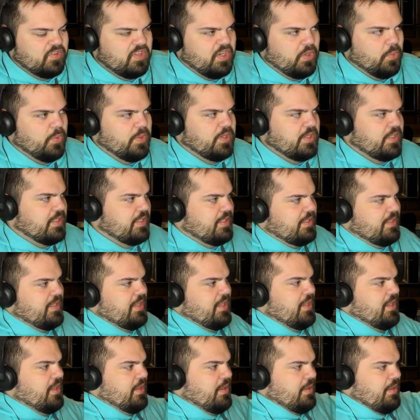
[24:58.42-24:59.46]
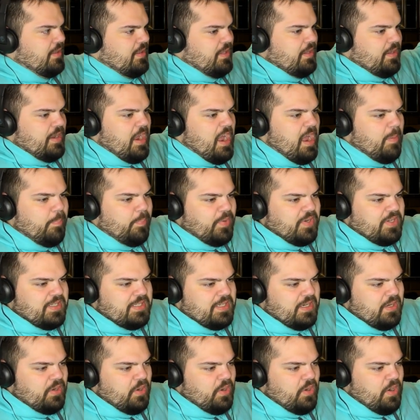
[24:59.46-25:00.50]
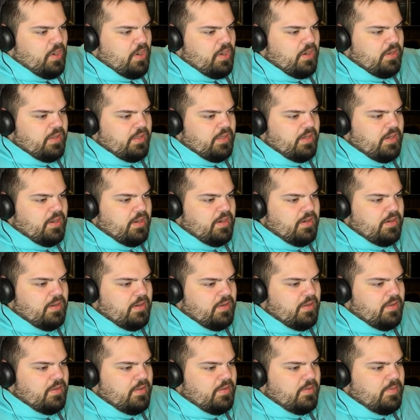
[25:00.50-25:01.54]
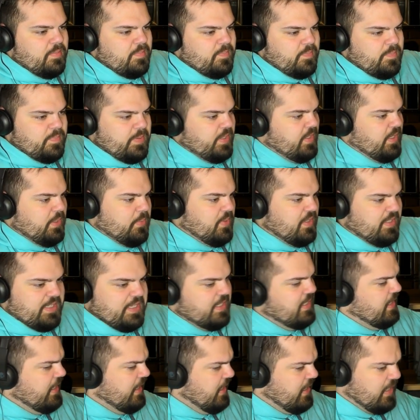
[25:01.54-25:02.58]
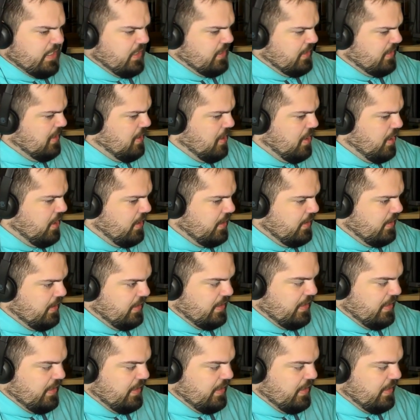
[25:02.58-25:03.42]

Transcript: There was the opera singer earlier, but he wasn't singing this song, and